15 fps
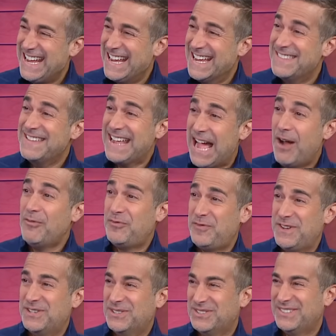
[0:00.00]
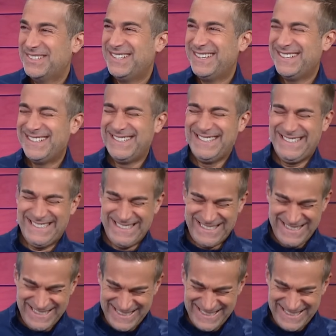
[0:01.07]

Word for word: In the outfield. He was in the outfield. He